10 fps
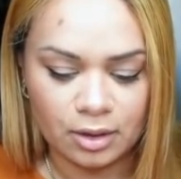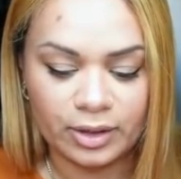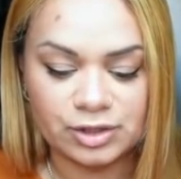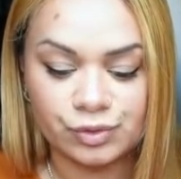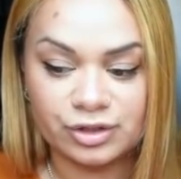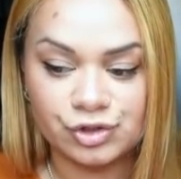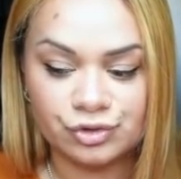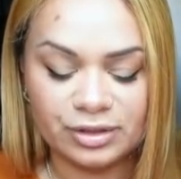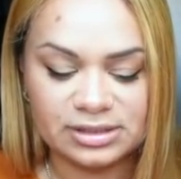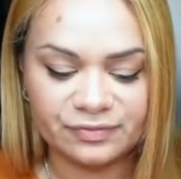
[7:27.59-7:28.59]
Okay, so there's
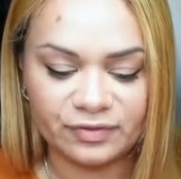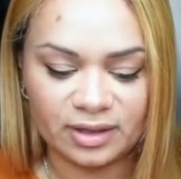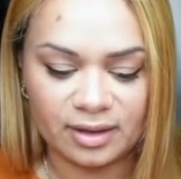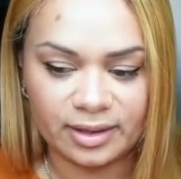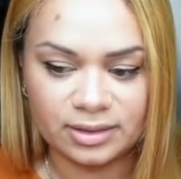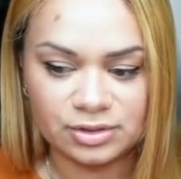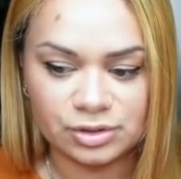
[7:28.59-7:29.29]
3 different kinds.